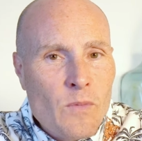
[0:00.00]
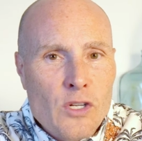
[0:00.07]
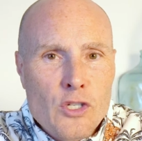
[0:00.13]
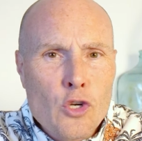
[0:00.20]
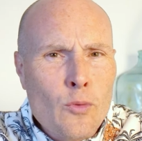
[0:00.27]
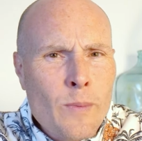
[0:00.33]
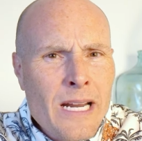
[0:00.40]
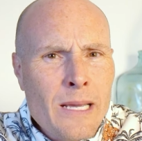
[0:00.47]

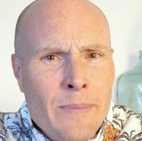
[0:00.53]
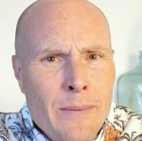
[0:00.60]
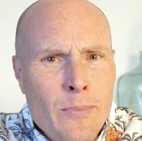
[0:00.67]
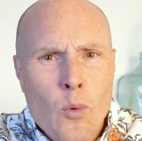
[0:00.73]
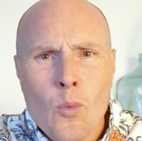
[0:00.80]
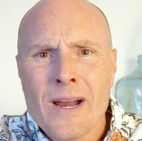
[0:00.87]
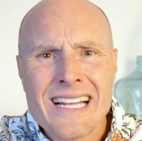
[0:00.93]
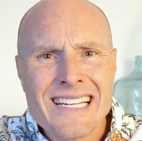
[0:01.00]
Too many
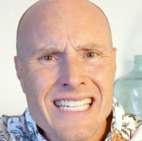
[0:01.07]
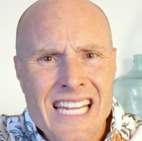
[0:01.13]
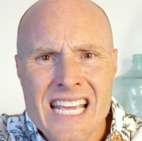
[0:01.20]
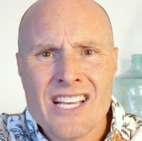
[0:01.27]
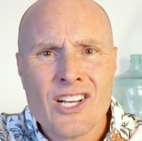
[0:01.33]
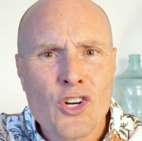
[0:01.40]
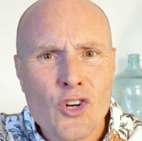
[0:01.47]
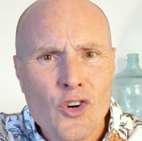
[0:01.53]
people want to
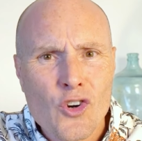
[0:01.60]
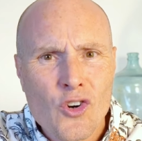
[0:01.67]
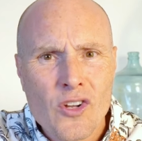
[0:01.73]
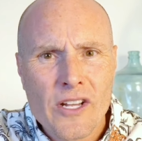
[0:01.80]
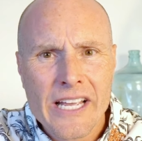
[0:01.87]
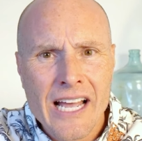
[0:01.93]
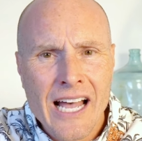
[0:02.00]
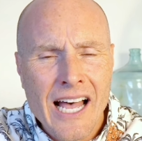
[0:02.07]
tinker
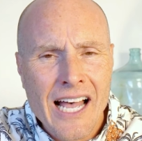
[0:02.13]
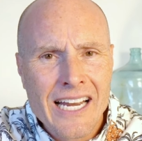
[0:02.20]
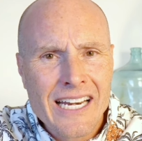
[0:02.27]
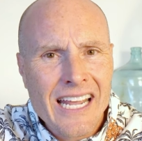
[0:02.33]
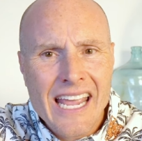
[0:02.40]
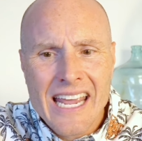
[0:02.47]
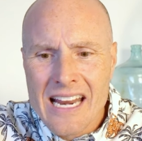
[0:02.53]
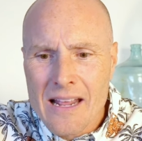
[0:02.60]
early on
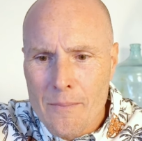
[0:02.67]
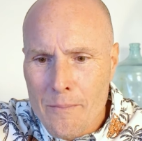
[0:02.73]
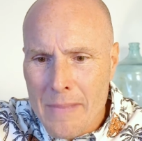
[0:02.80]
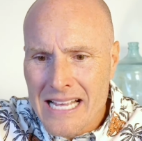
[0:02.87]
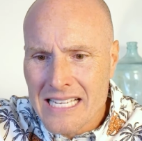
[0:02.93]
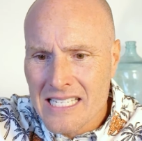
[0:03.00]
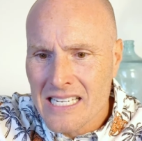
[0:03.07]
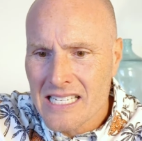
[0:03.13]
and it
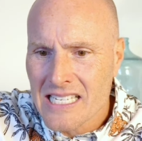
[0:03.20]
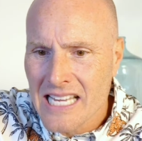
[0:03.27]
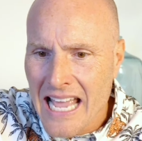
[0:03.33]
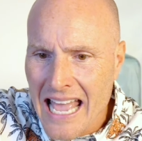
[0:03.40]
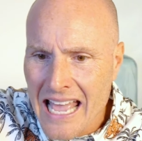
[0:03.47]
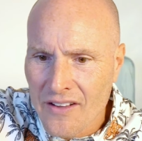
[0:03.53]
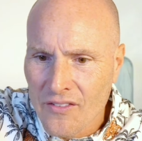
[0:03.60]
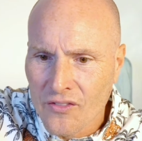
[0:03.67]
messes
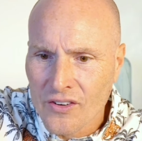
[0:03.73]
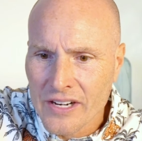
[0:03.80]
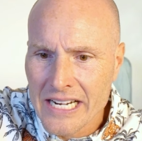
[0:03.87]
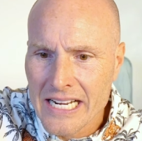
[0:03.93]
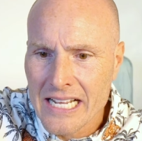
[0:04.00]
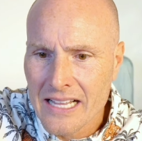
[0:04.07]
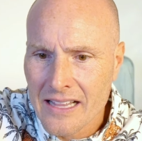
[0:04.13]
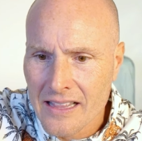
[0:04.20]

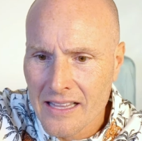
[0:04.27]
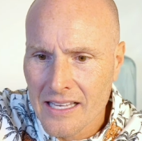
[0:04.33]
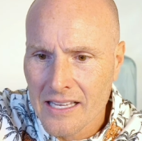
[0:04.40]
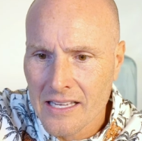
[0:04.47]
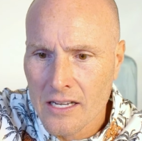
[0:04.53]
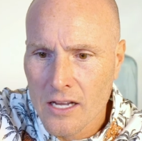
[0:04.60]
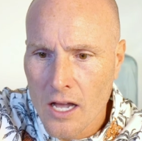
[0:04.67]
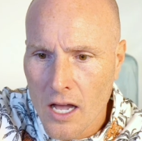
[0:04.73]

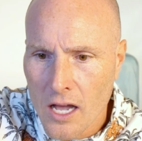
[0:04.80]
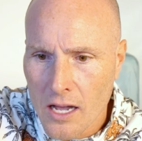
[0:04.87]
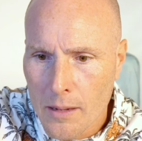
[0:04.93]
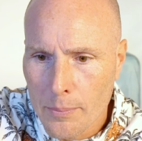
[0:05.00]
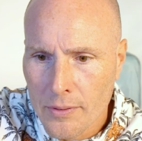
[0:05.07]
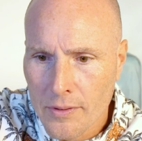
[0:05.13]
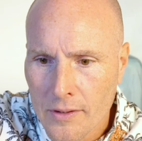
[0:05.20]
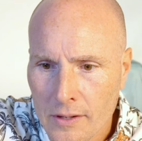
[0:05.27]
everything up.